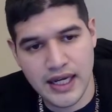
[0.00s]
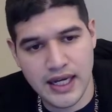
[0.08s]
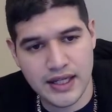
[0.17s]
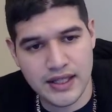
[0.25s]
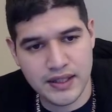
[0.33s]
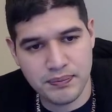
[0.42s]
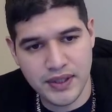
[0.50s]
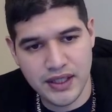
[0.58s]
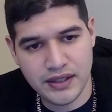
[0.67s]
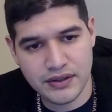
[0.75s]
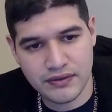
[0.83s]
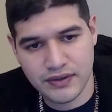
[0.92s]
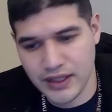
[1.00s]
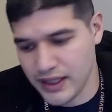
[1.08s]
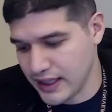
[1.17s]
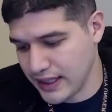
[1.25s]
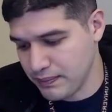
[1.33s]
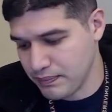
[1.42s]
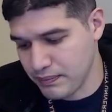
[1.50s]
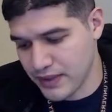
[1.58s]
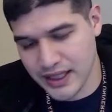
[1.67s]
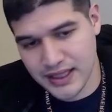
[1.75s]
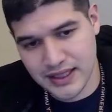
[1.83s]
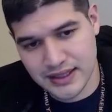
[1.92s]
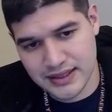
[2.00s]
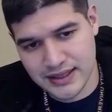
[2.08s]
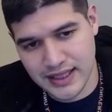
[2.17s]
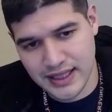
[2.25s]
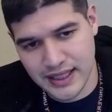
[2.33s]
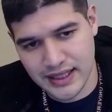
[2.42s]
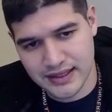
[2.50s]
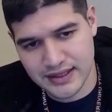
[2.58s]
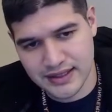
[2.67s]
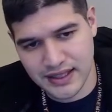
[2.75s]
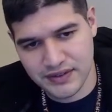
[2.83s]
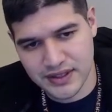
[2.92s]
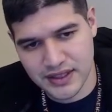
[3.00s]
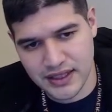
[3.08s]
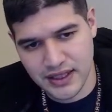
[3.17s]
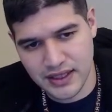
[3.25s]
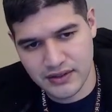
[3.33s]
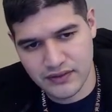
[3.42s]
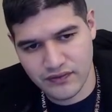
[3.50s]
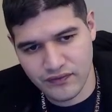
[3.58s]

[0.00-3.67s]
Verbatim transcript: and then p of 3, I get minus -17.